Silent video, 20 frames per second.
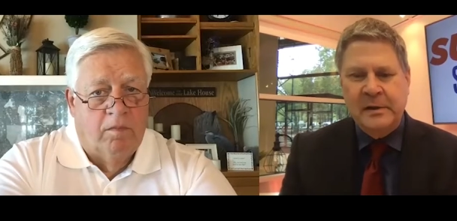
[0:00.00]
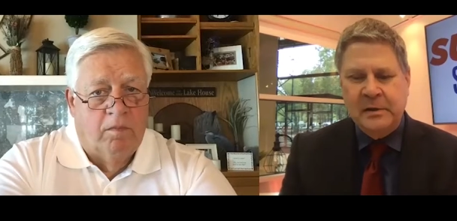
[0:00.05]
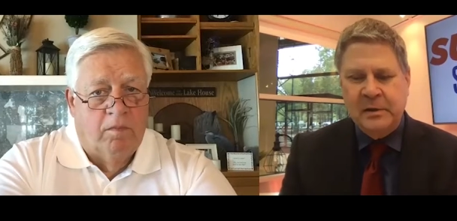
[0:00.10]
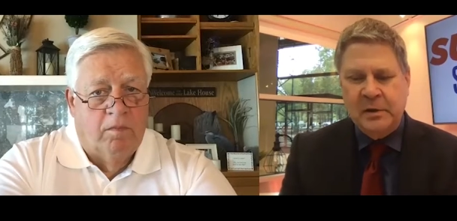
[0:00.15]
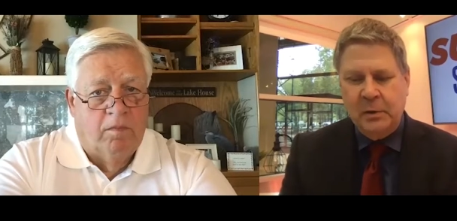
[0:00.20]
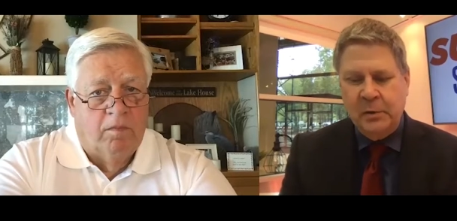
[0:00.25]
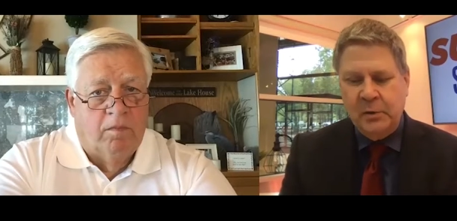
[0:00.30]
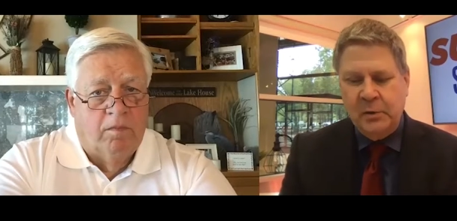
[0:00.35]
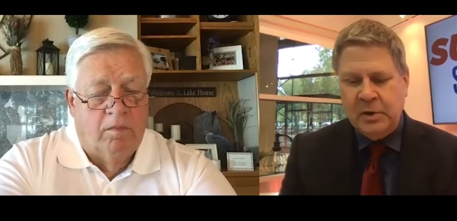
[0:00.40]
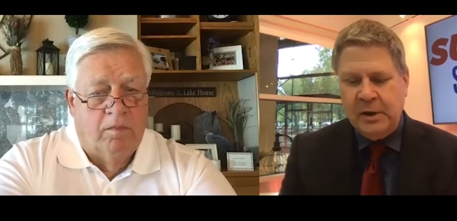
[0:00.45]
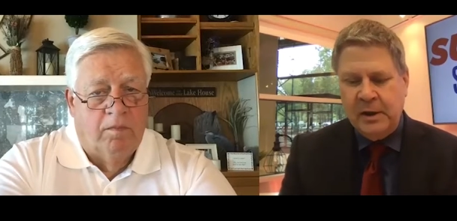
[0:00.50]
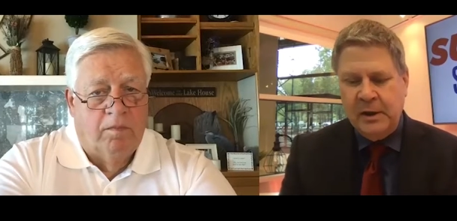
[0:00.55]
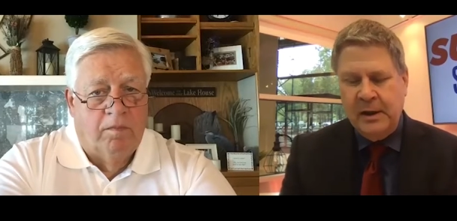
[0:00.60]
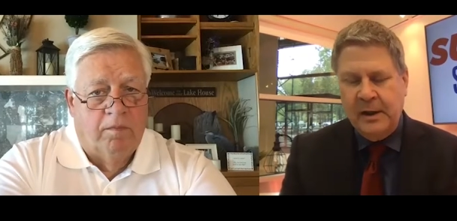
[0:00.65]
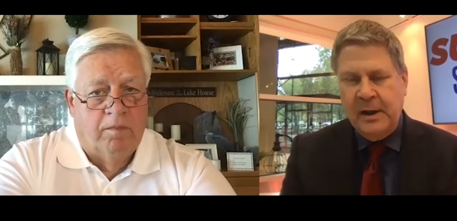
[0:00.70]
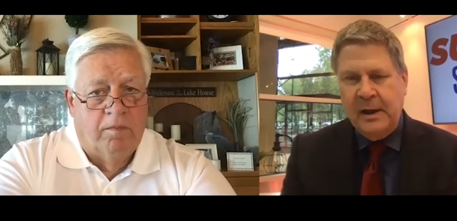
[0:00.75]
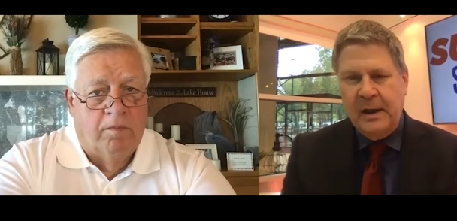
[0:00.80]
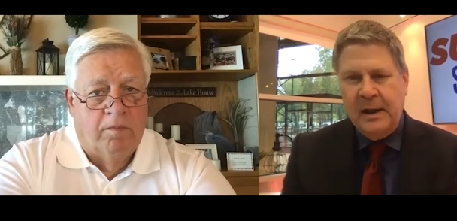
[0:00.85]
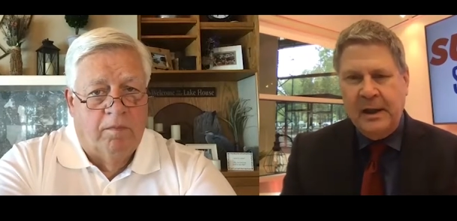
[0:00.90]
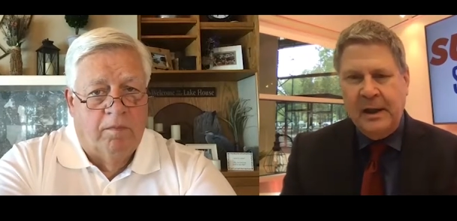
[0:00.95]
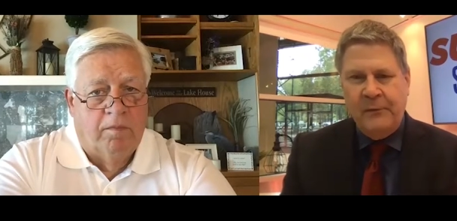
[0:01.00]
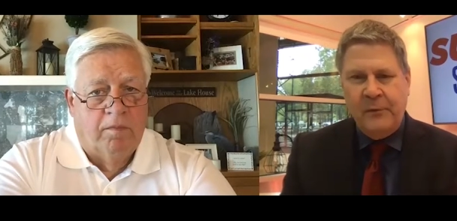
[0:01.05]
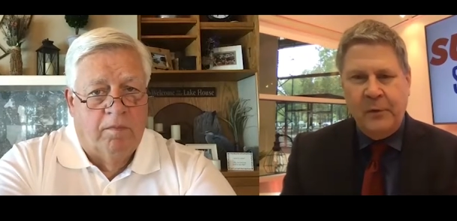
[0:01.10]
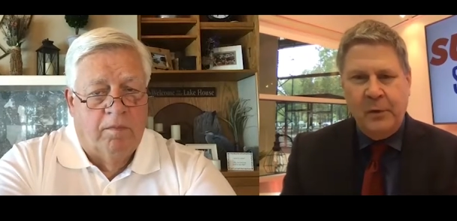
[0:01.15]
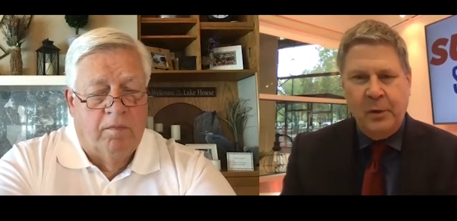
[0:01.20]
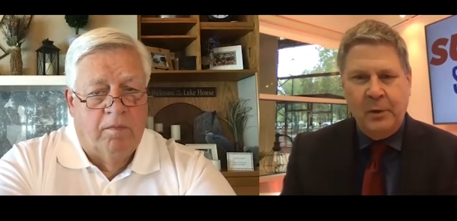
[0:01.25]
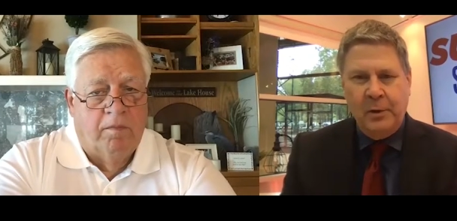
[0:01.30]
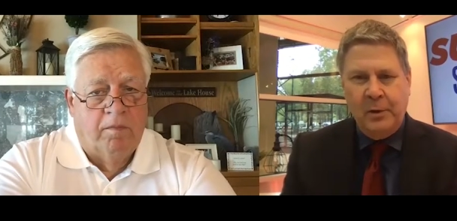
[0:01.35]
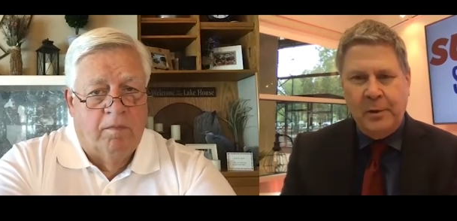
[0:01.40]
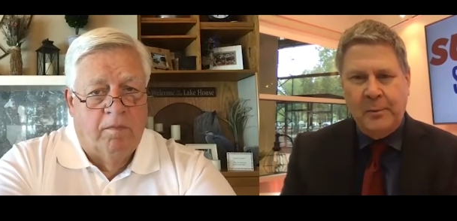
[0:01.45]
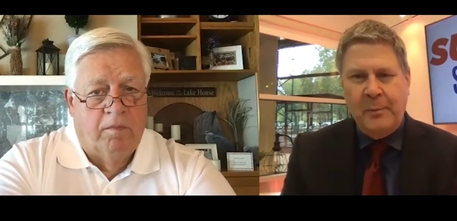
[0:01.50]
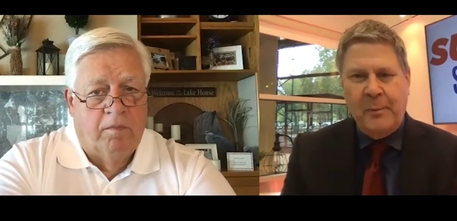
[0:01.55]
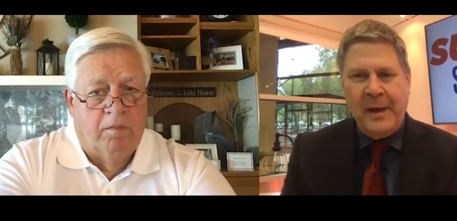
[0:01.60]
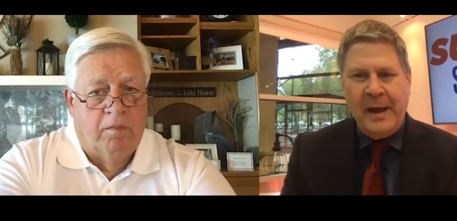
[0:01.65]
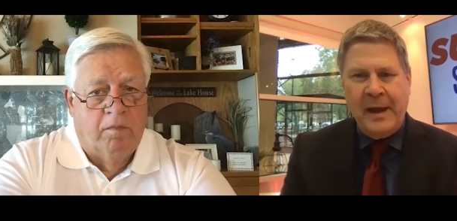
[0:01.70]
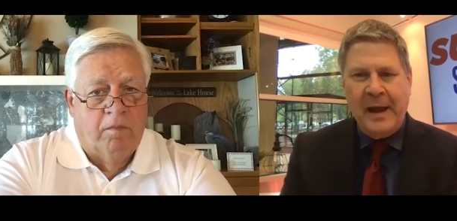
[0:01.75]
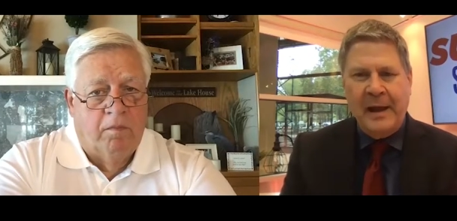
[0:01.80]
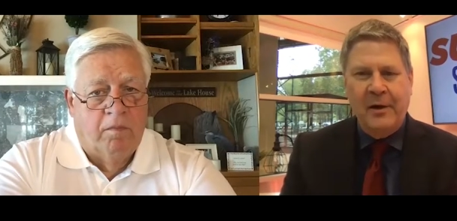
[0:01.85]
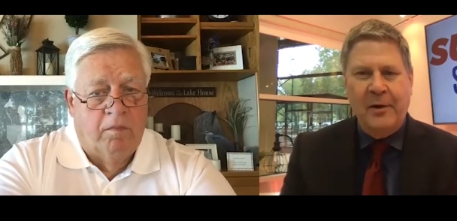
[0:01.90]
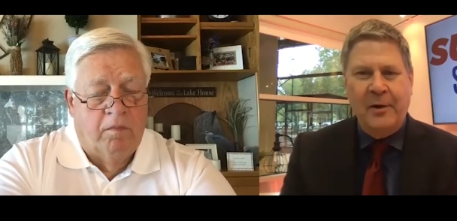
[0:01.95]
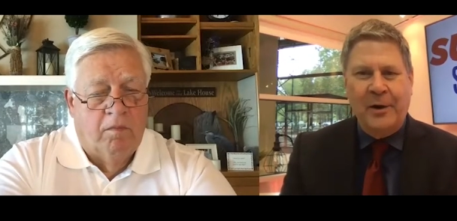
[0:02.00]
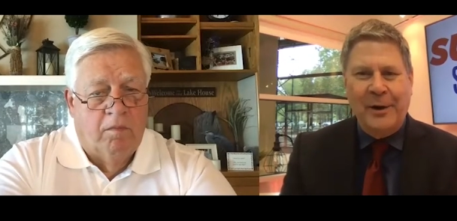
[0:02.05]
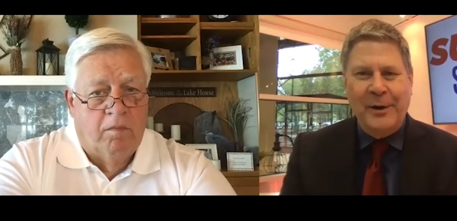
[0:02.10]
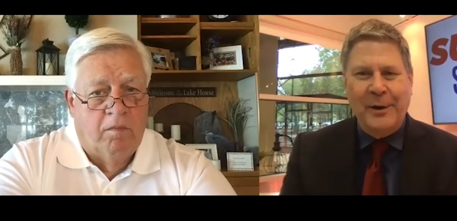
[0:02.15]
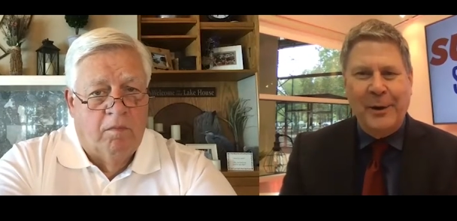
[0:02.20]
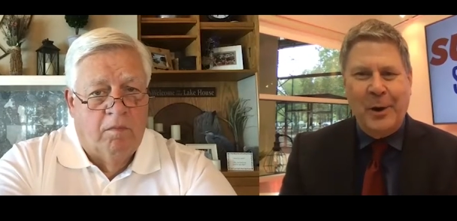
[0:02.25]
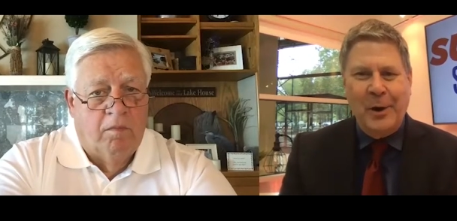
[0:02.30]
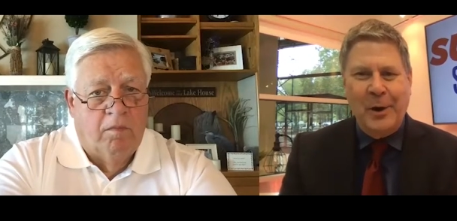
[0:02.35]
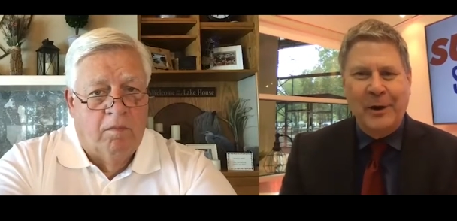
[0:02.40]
Speaker 1: solution. If you look back on all